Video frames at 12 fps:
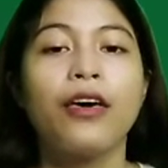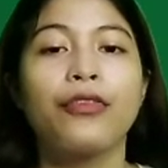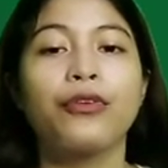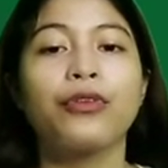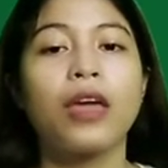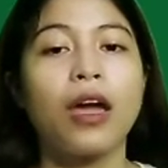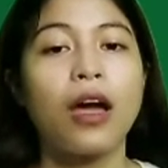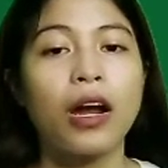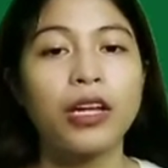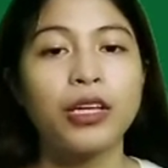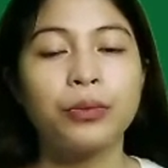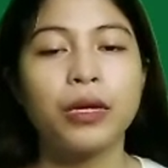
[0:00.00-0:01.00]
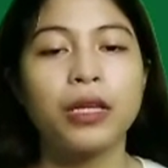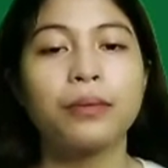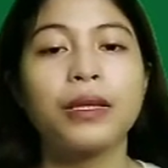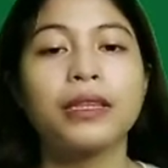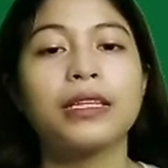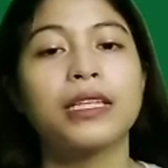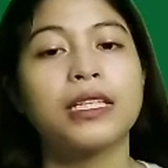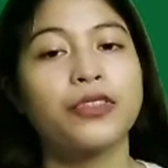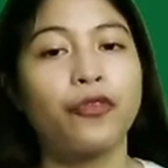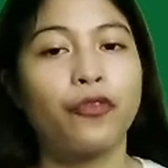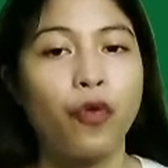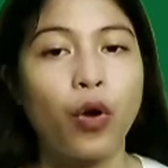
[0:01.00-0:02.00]
to the argument, but it is
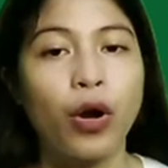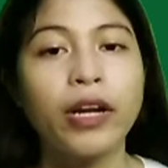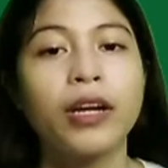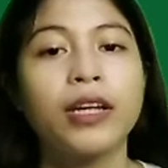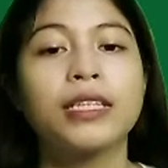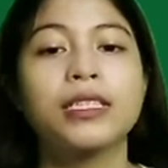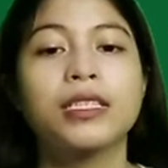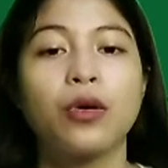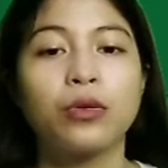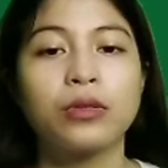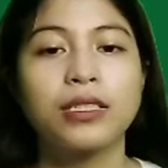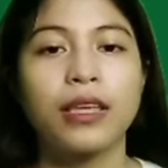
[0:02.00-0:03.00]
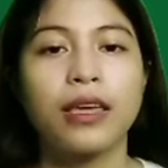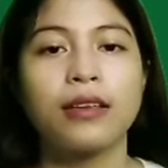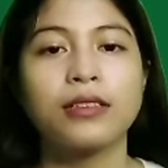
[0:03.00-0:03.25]
for its own sake.